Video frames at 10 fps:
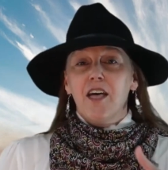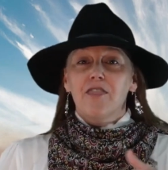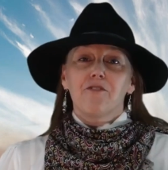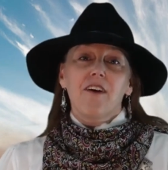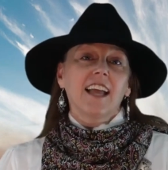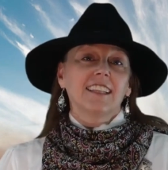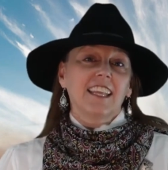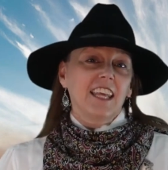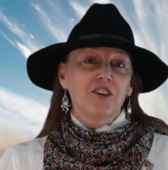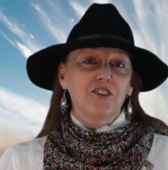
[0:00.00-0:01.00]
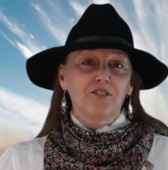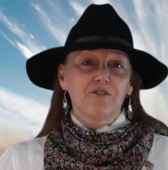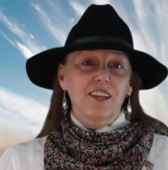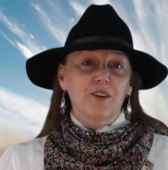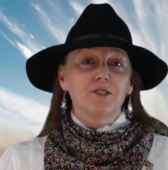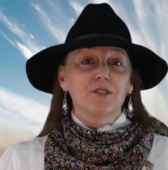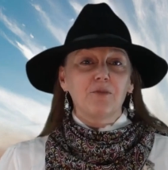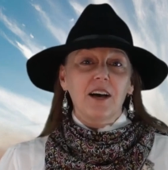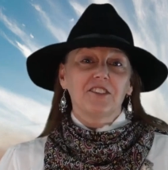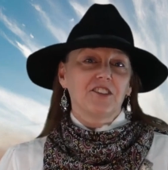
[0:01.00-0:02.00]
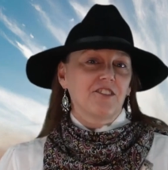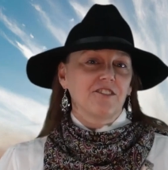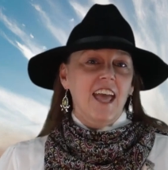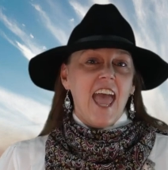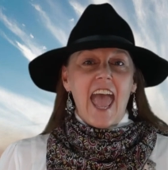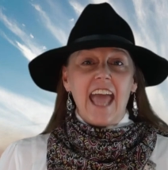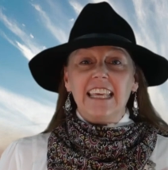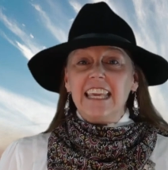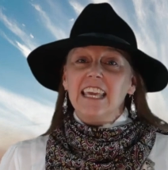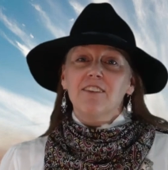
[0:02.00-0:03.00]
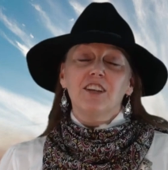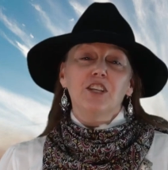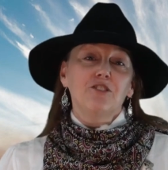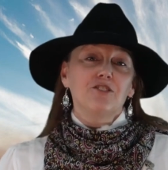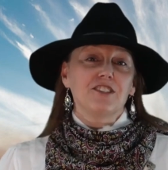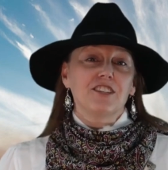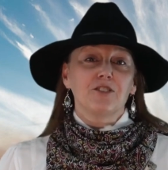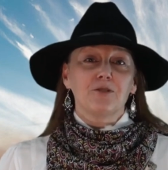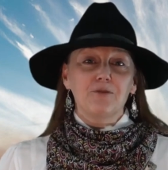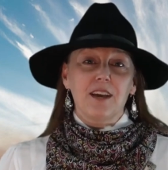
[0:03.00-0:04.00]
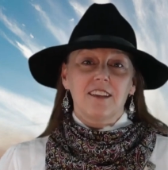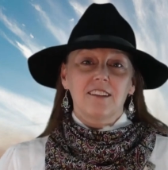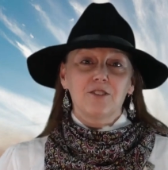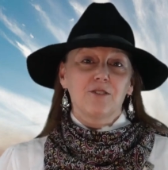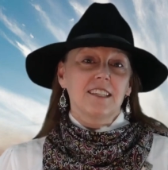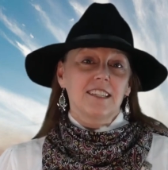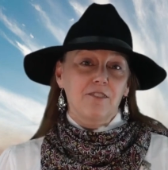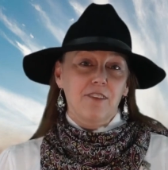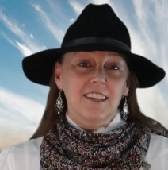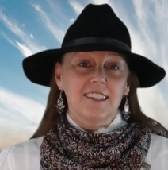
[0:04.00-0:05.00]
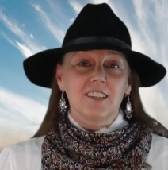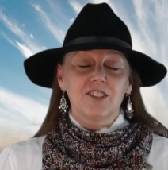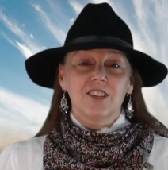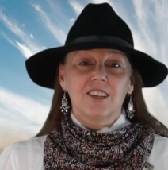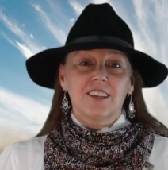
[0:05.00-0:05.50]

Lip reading: The fact that he couldn't read was well known, and he even used it to his advantage.